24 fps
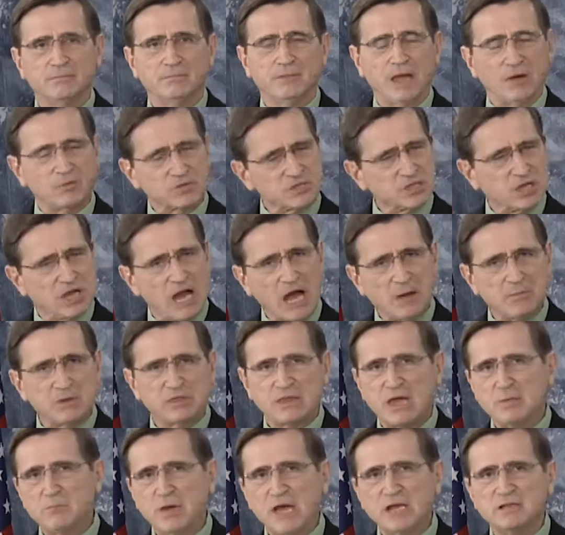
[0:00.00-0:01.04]
That was the comment
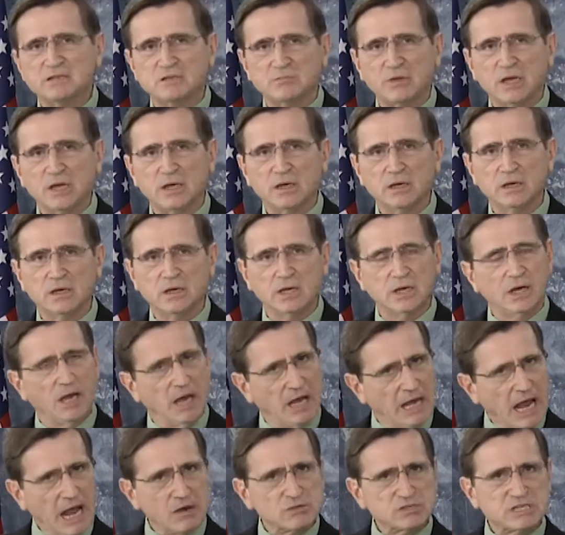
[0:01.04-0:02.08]
they made to me.
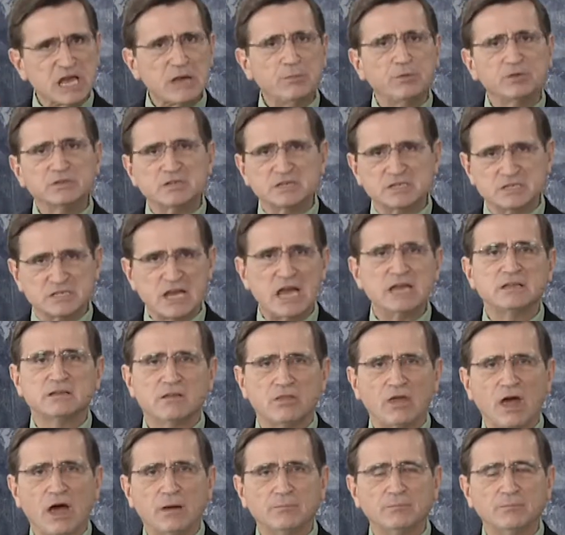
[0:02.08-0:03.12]
And I was able to say to
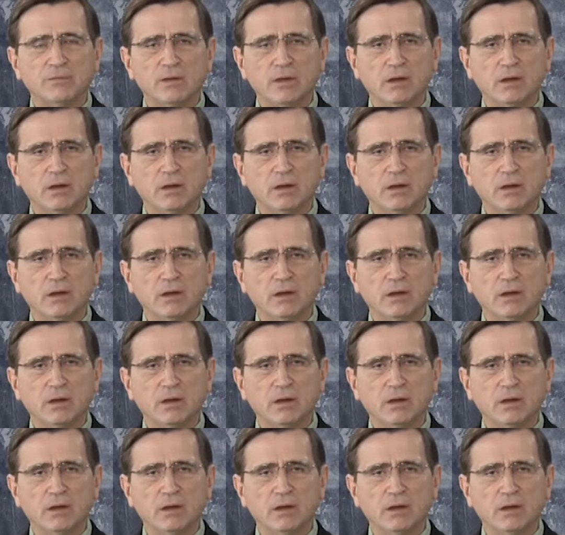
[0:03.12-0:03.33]
them,